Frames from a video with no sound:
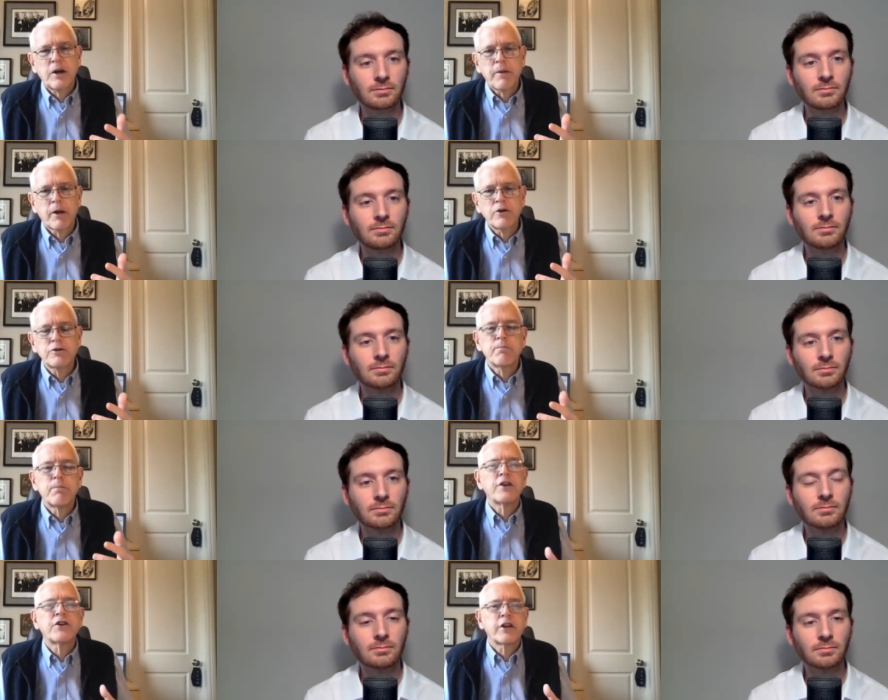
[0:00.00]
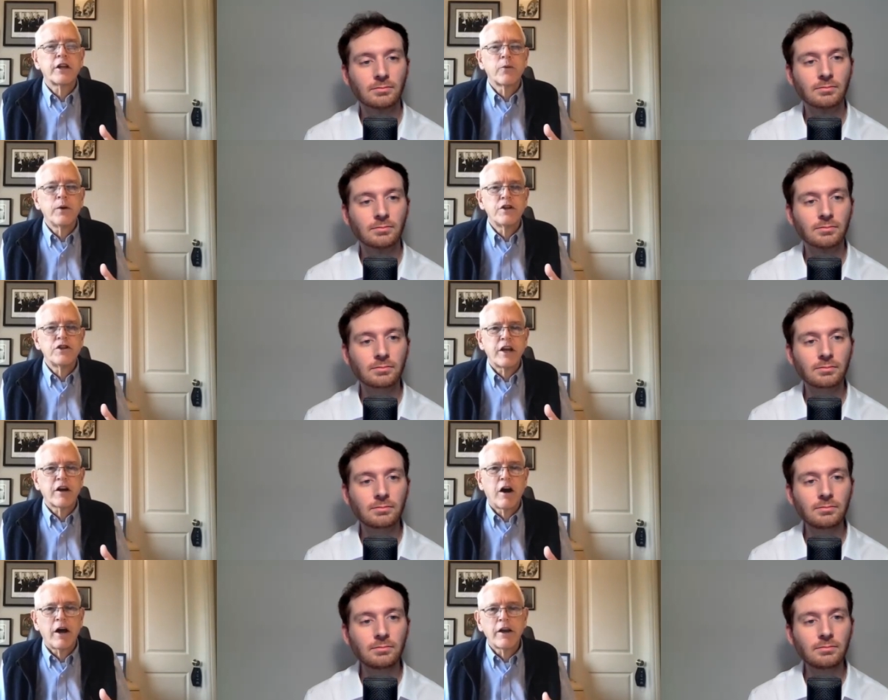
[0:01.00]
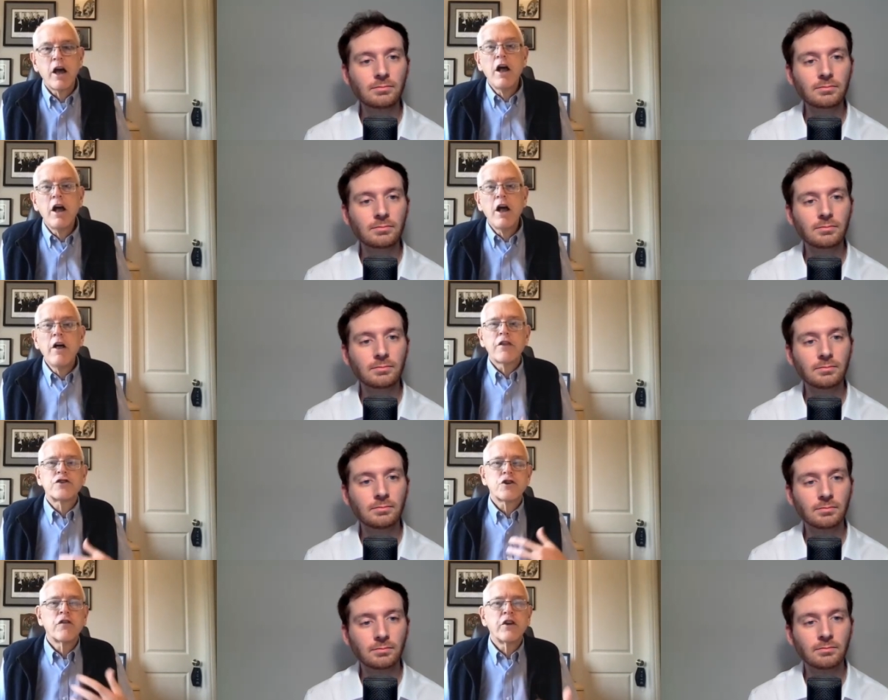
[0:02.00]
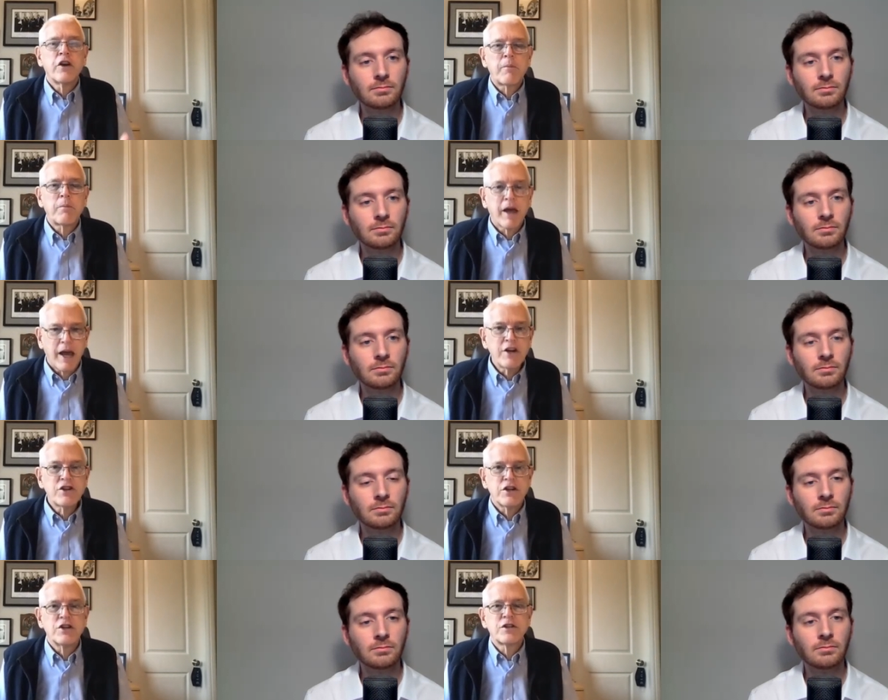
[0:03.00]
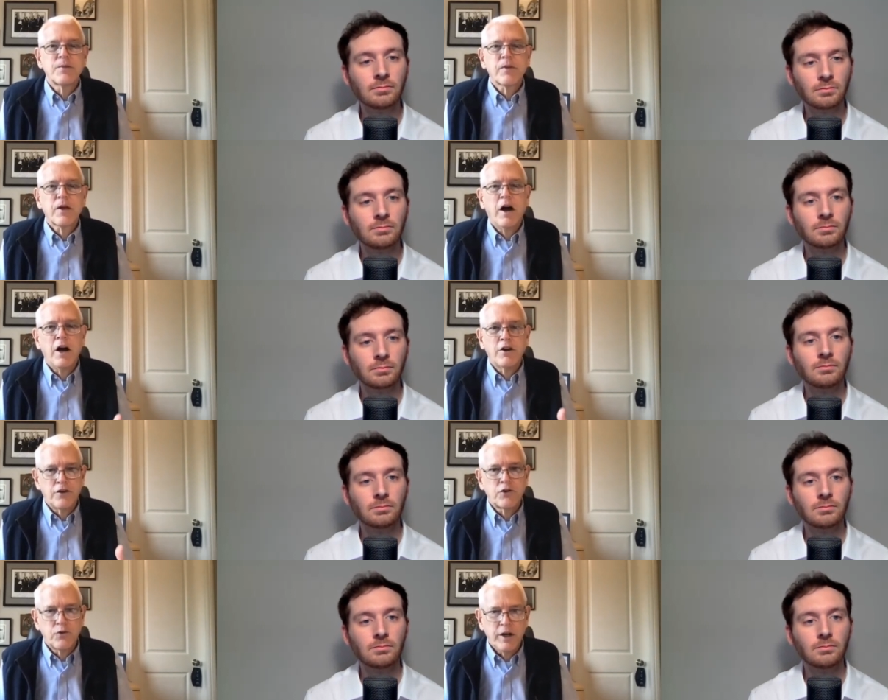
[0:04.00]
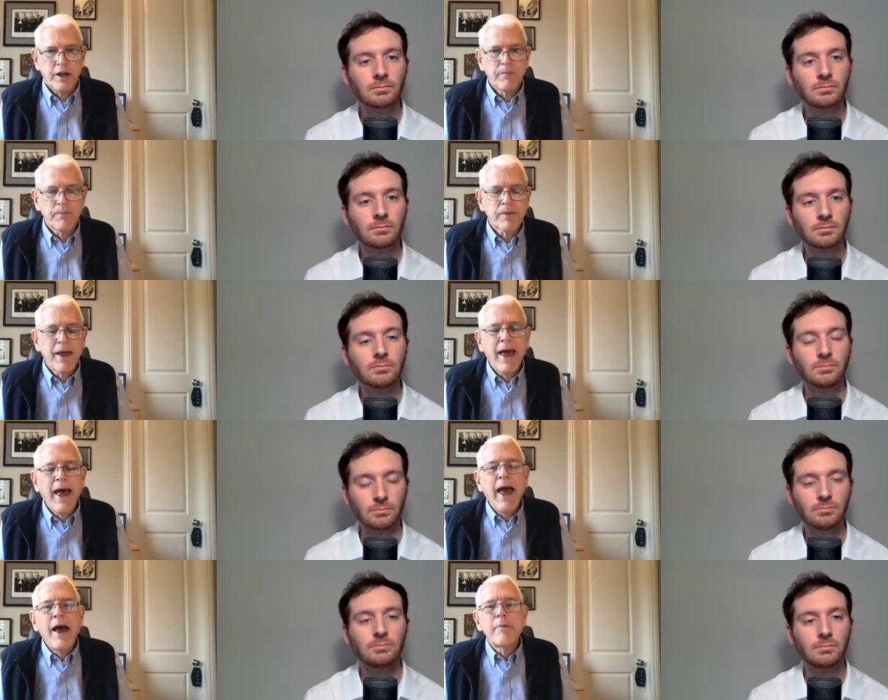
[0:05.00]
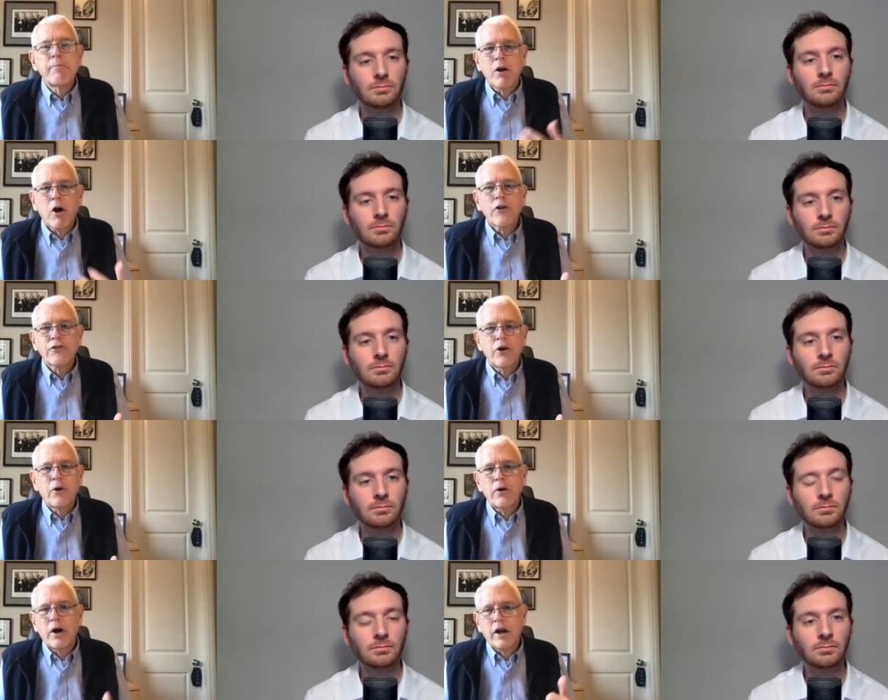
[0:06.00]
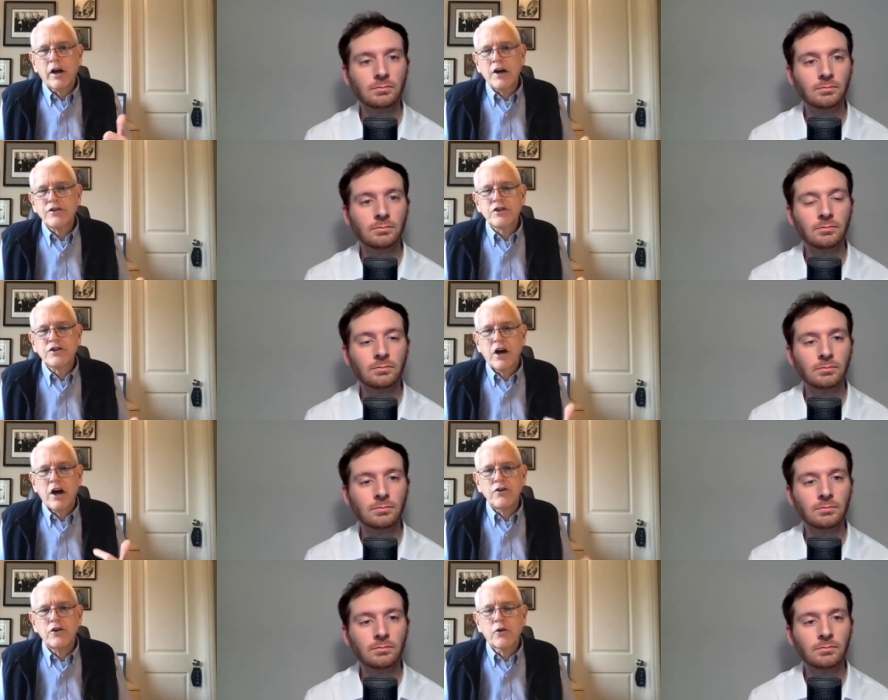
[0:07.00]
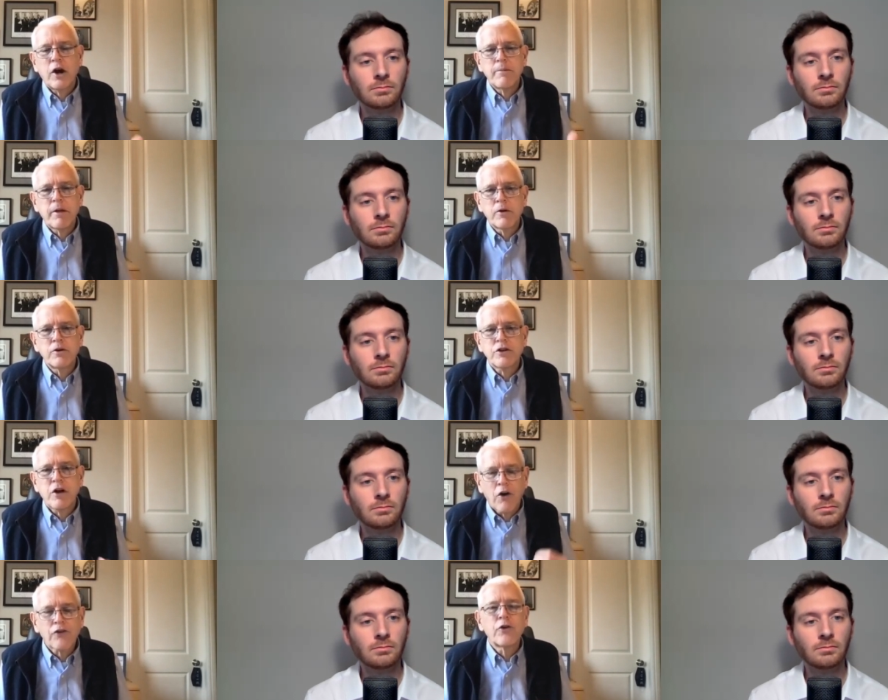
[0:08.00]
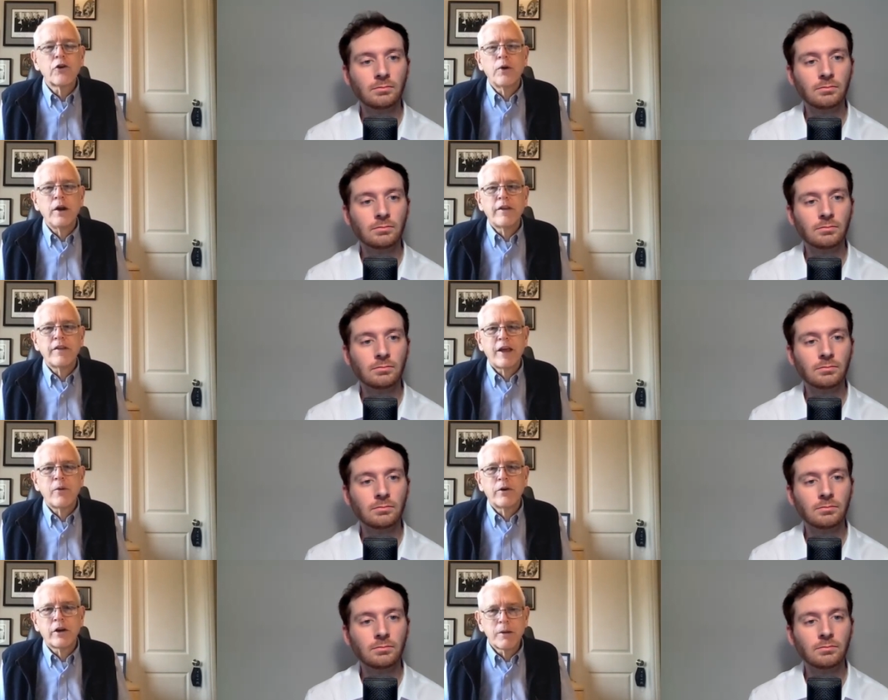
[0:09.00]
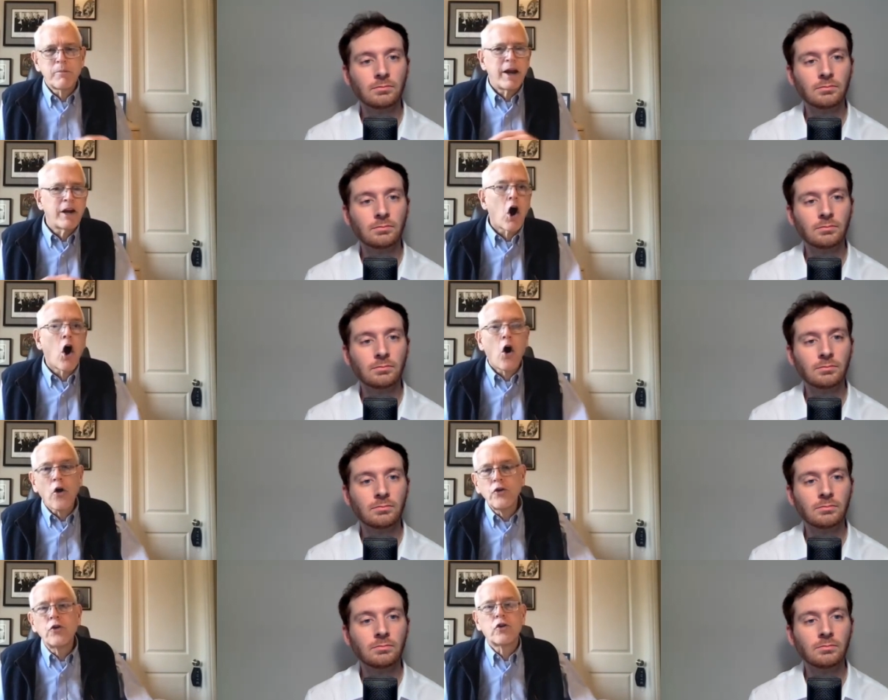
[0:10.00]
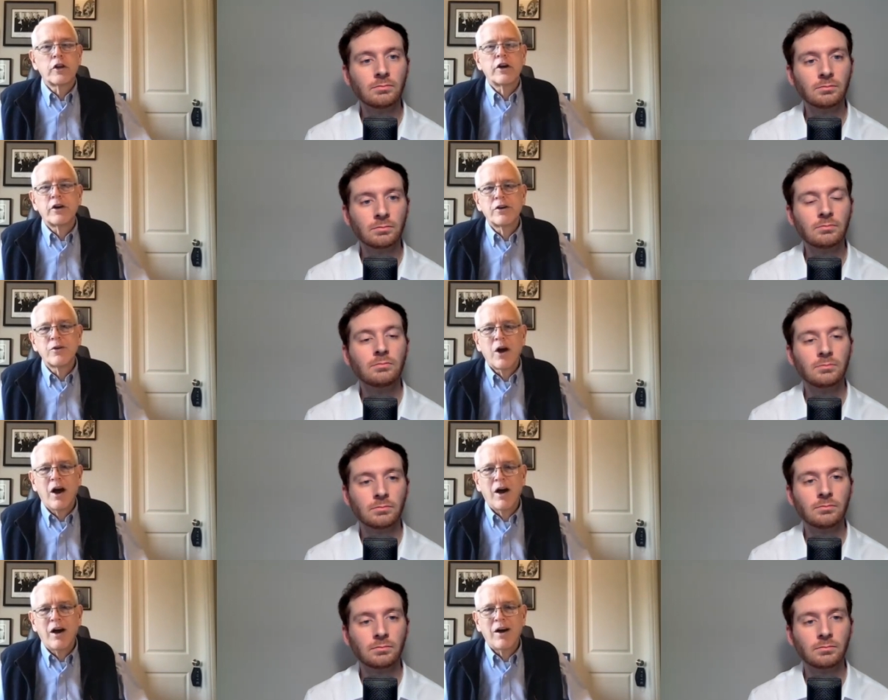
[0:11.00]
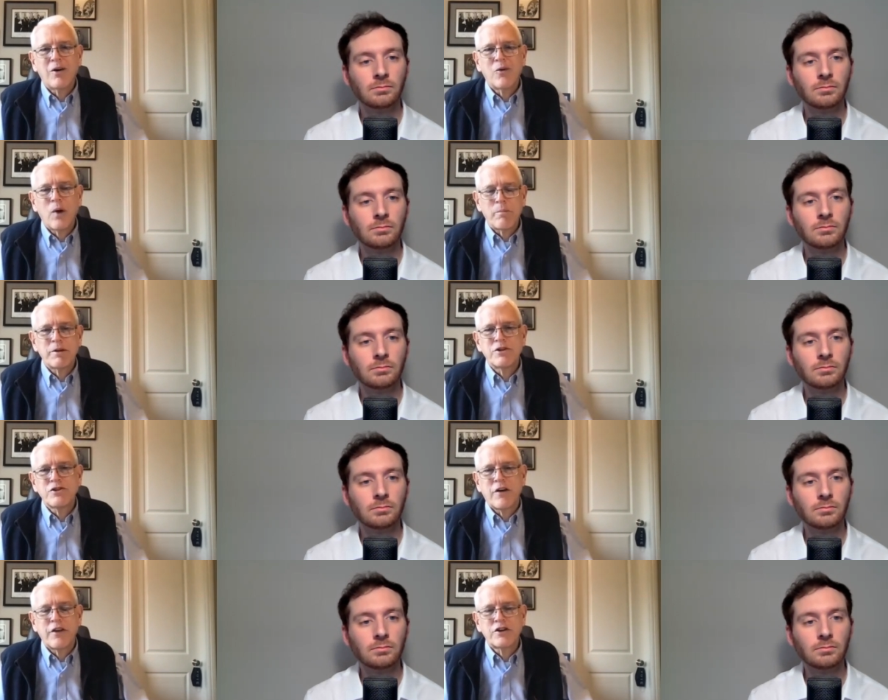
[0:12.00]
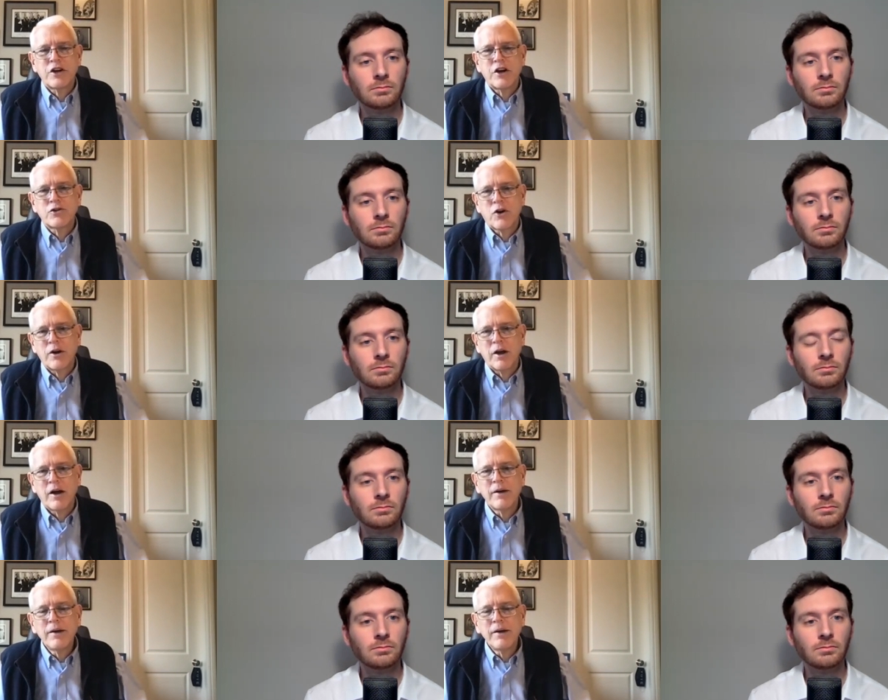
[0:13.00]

Speaker 1: and Belarus basically agreed to take on the Soviet obligations uh, under the treaty. Mm-hmm. But also, uh, Kazakhstan, Ukraine, Belarus also agreed that they would eliminate all nuclear uh, weapons on their territory. Uh,